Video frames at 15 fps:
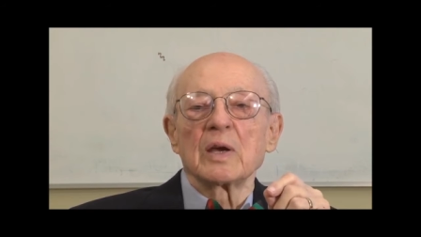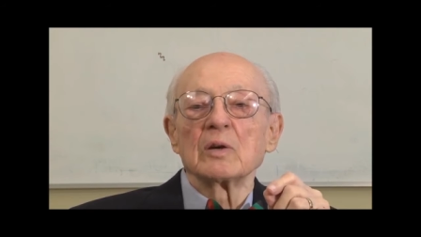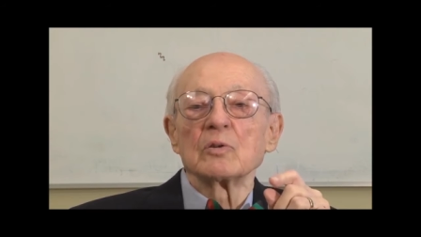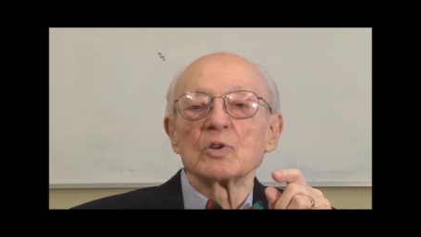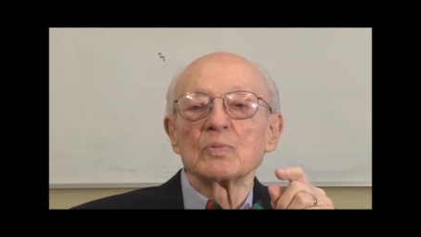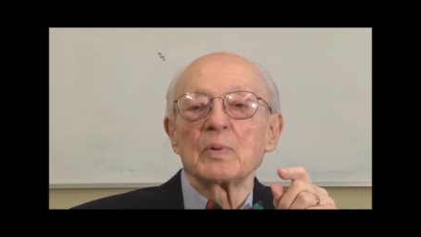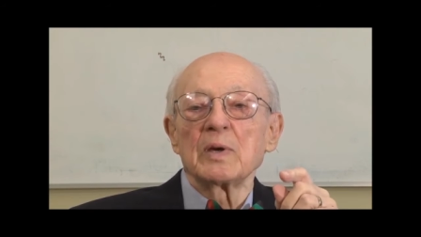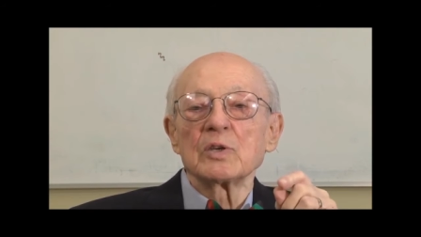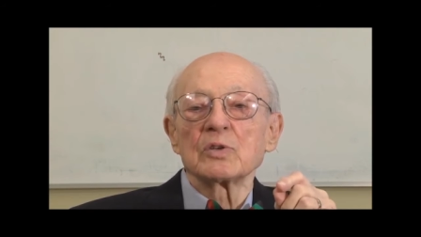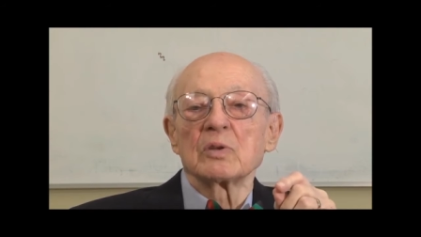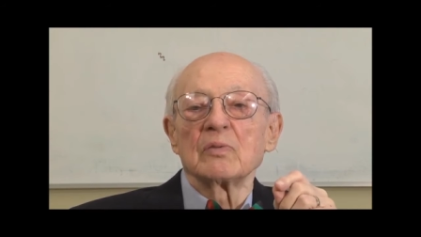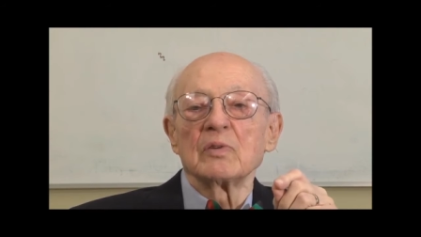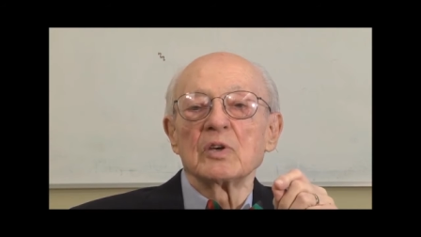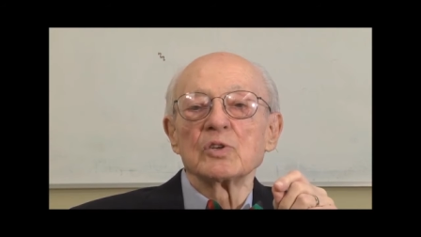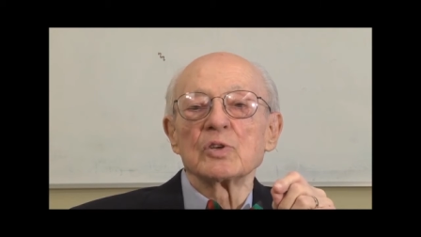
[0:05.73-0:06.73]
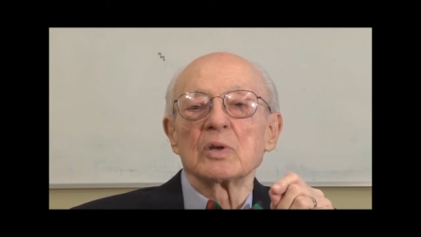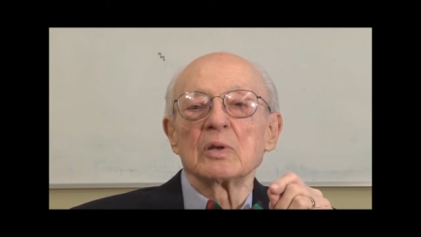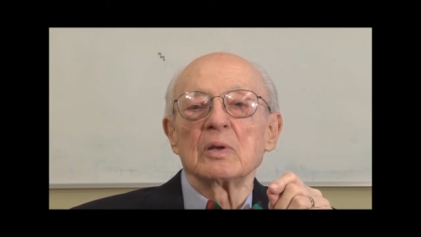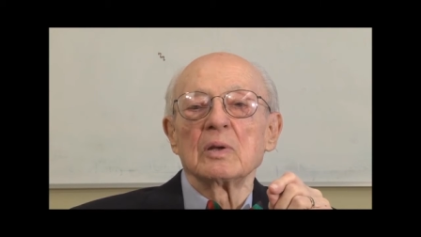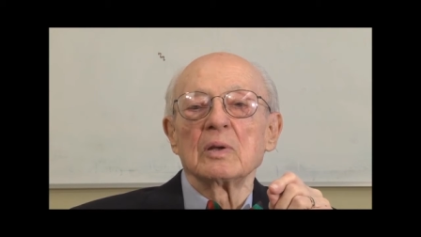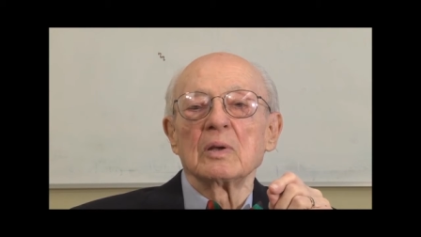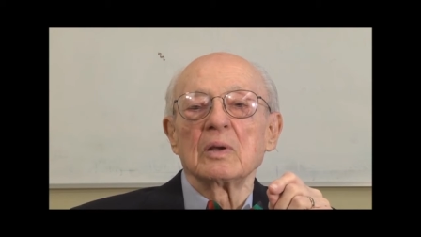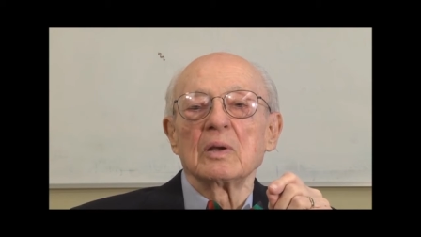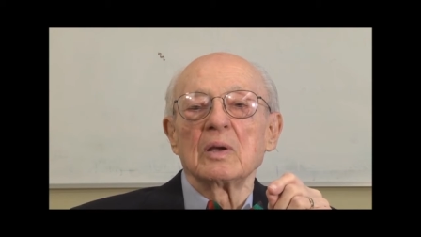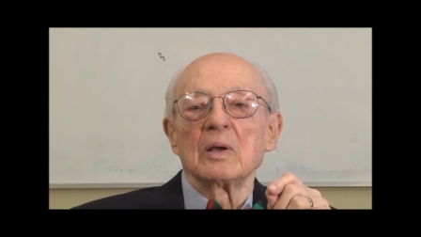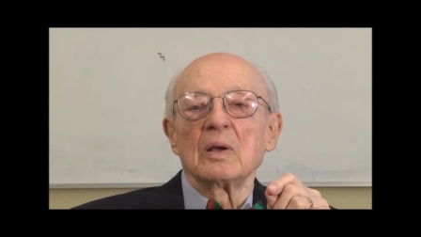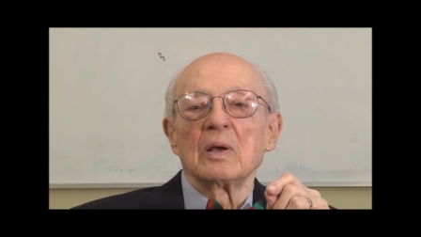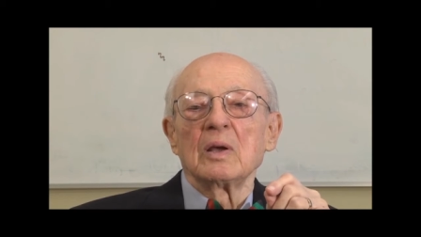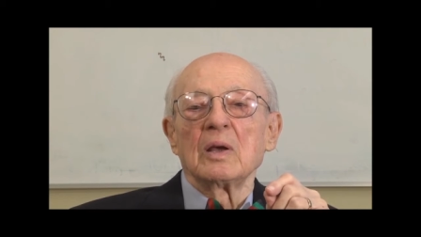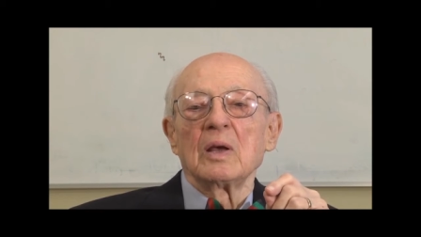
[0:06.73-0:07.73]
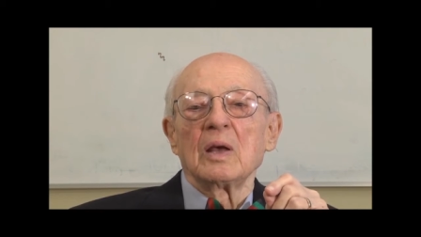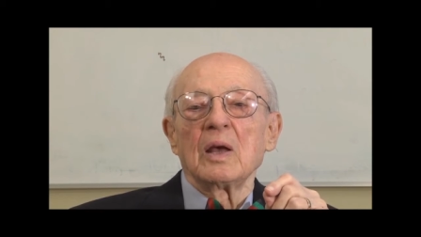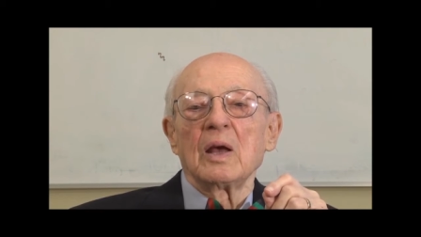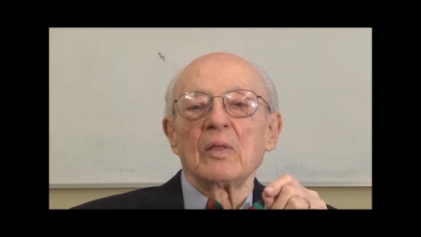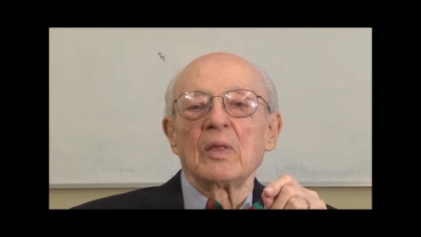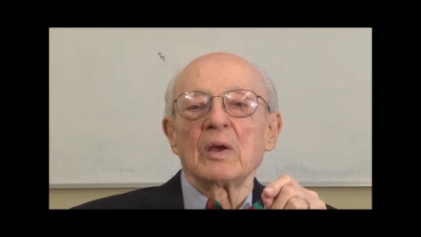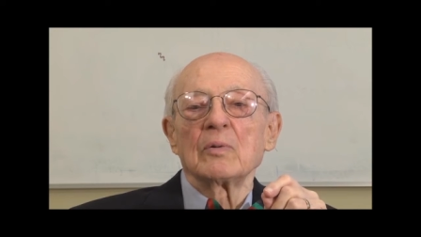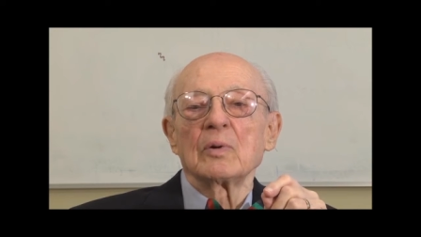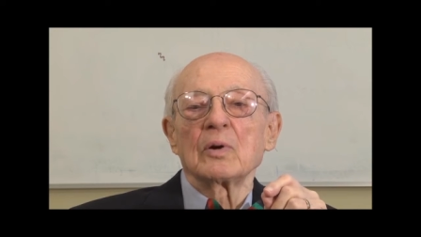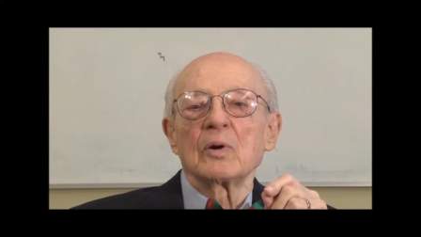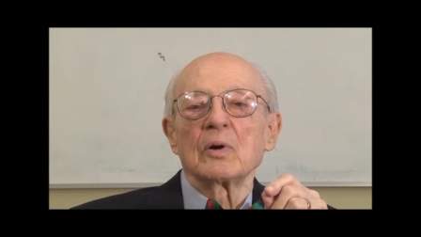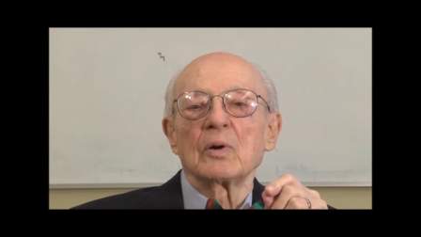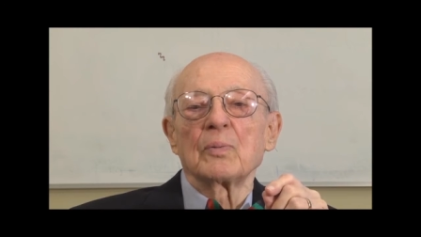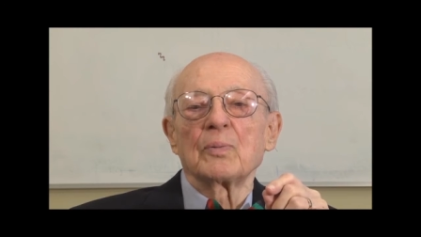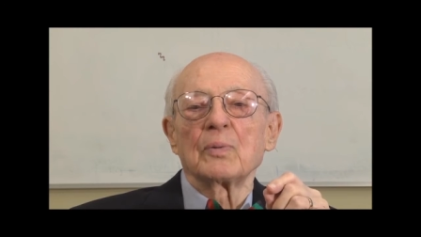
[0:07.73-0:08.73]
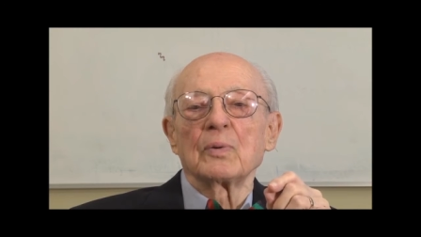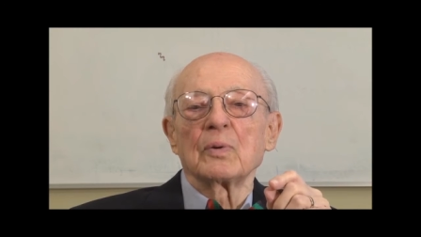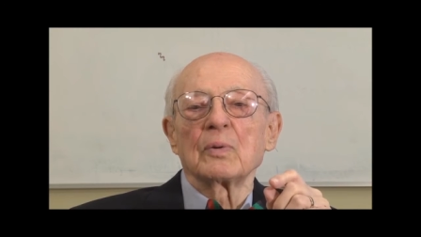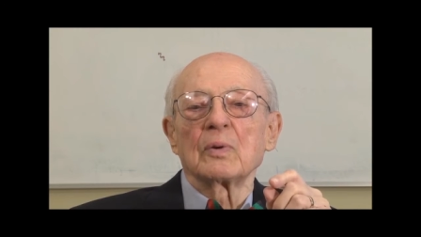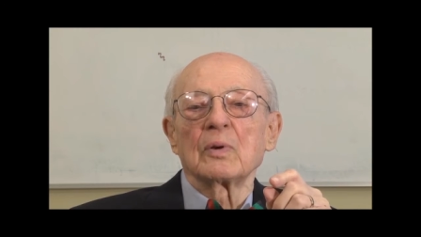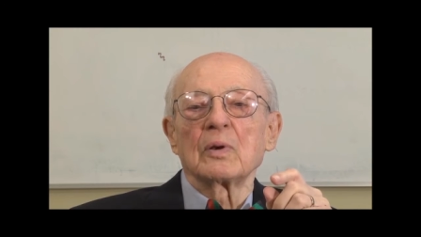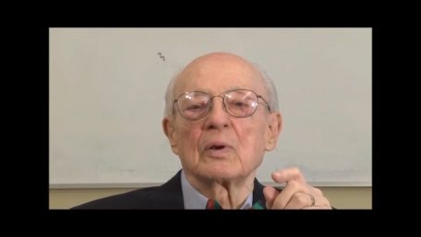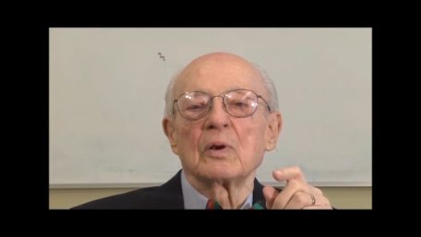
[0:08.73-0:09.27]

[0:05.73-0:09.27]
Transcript: the aerospace division, and they were going